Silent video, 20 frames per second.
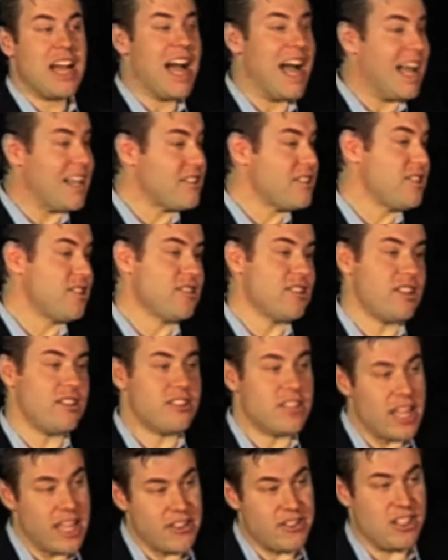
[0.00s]
constantly
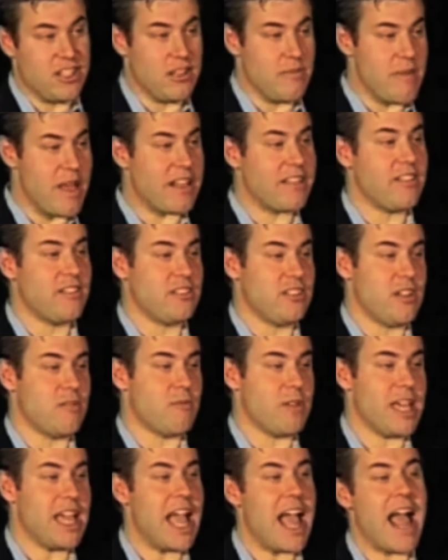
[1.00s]
changing the message that
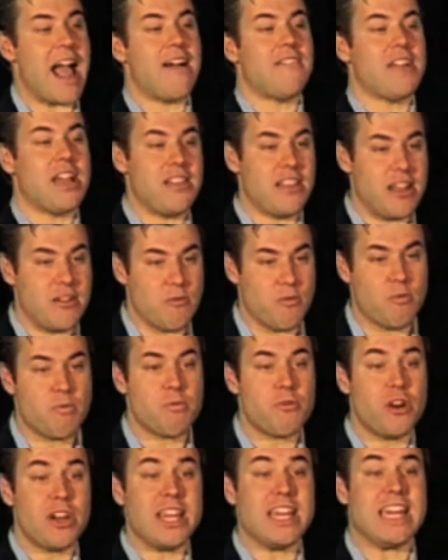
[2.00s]
we have, and then
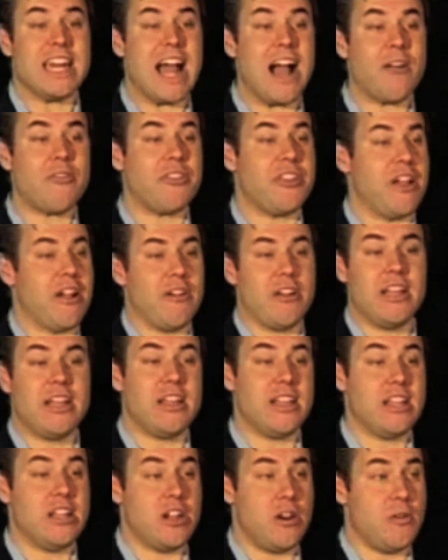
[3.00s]
putting it out there,
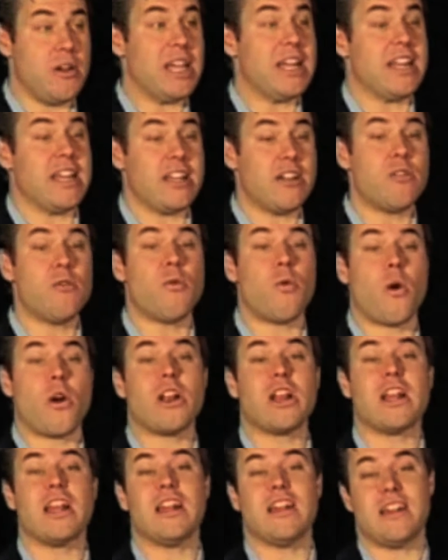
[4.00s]
in a
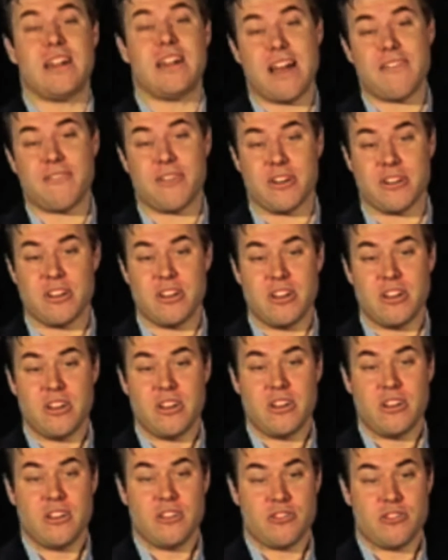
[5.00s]
coordinated effort,
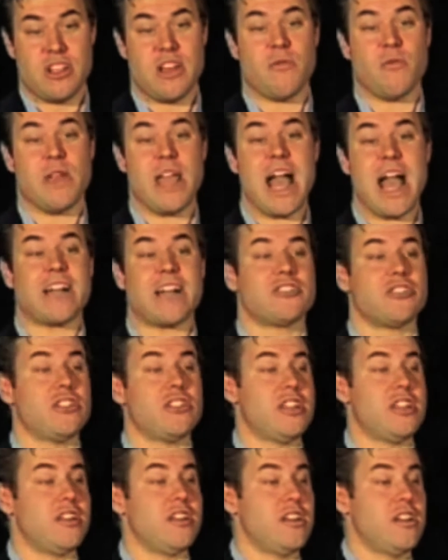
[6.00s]
so that we
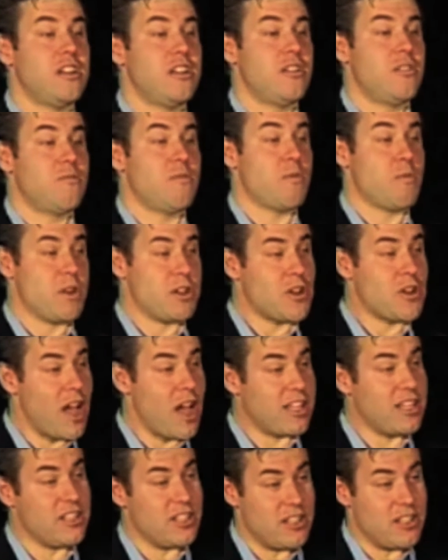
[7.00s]
actually, when we're
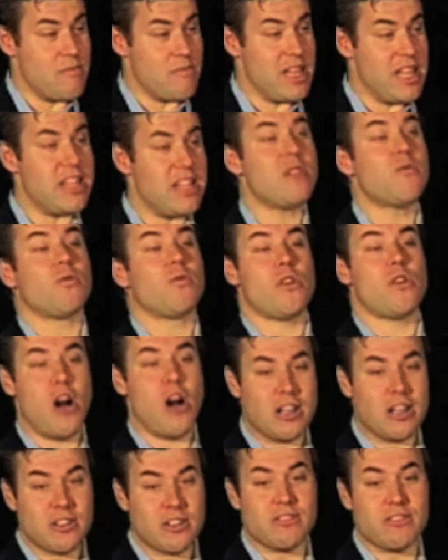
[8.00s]
talking to the media, we're
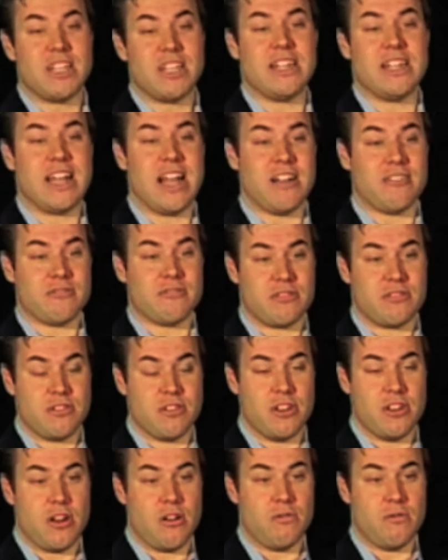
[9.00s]
also sending out,
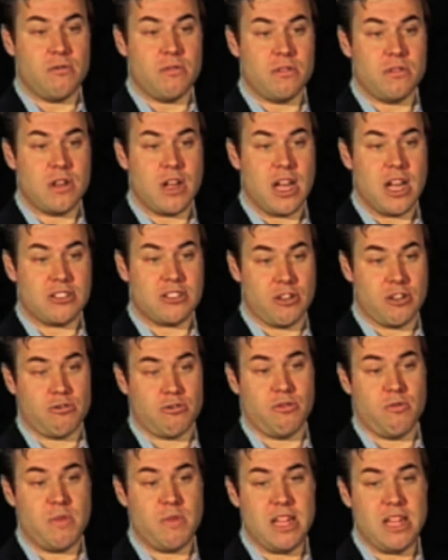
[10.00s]

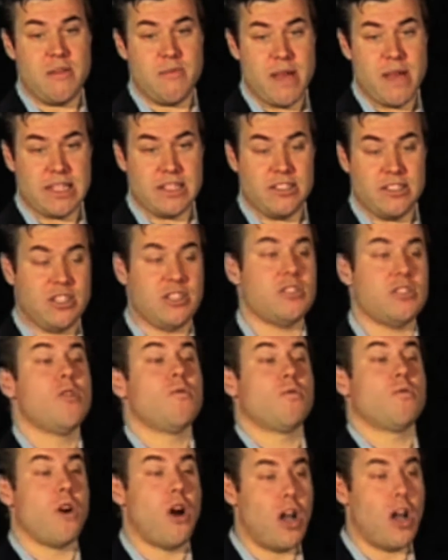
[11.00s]
social media messages.
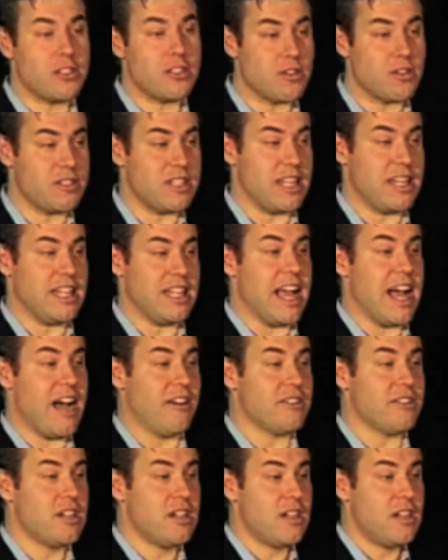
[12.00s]
We're also sending
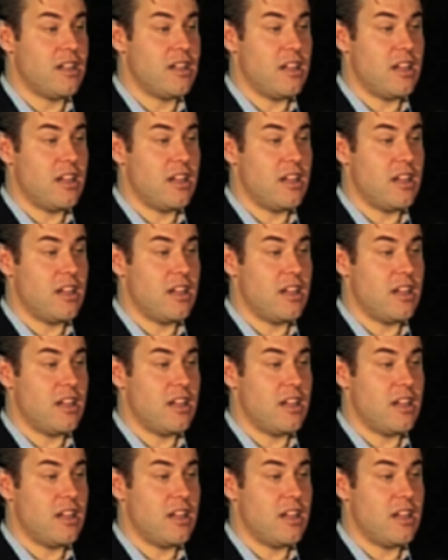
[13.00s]
out